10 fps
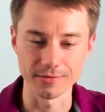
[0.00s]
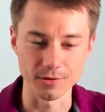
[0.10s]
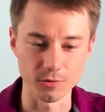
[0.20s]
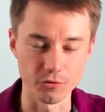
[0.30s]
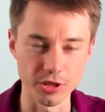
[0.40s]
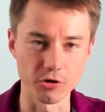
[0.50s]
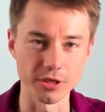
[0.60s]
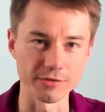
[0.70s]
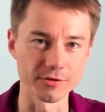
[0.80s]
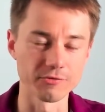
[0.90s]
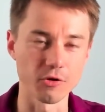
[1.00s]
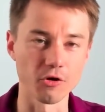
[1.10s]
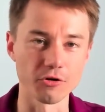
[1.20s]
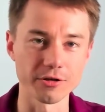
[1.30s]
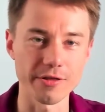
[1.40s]
recording even for
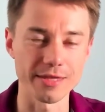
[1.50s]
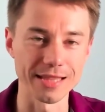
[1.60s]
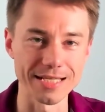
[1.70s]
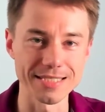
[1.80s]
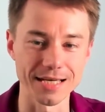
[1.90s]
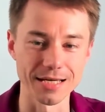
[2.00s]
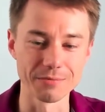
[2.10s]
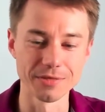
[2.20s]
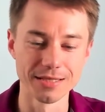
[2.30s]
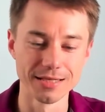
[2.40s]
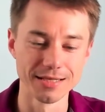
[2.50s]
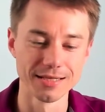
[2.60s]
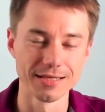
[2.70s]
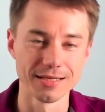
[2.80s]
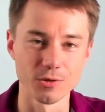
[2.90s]
longer than last time,
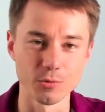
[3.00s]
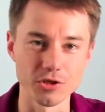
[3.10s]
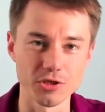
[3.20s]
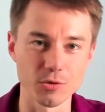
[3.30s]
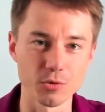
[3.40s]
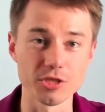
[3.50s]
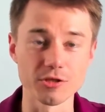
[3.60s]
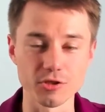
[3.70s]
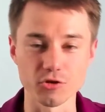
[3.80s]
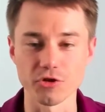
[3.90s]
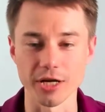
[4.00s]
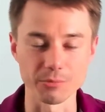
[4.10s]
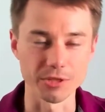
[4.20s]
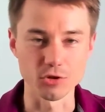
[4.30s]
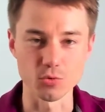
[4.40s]
which is also great,
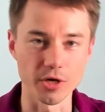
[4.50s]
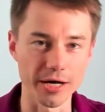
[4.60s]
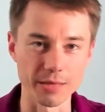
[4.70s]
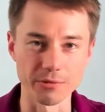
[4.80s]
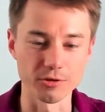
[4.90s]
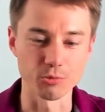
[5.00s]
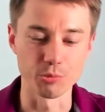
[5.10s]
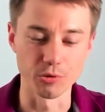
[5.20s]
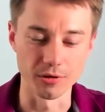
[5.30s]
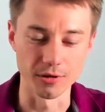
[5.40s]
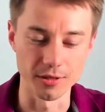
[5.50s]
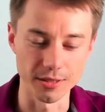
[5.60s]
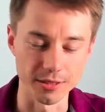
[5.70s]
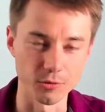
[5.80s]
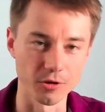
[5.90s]
because we are able to pull
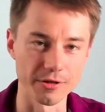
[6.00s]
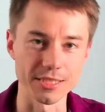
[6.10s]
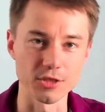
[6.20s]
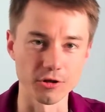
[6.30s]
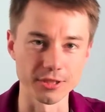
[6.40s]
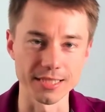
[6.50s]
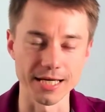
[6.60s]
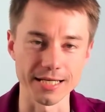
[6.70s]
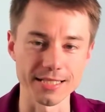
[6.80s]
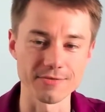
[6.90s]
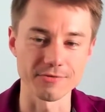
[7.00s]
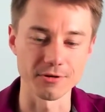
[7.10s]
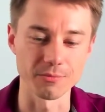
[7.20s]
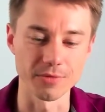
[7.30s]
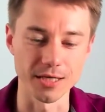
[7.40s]
all these golden nuggets
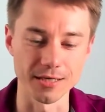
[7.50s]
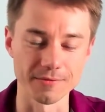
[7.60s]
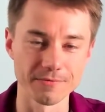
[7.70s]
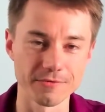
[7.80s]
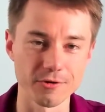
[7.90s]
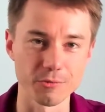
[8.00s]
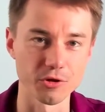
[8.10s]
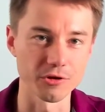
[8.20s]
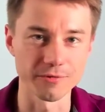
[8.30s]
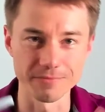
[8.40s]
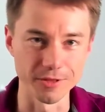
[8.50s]
from your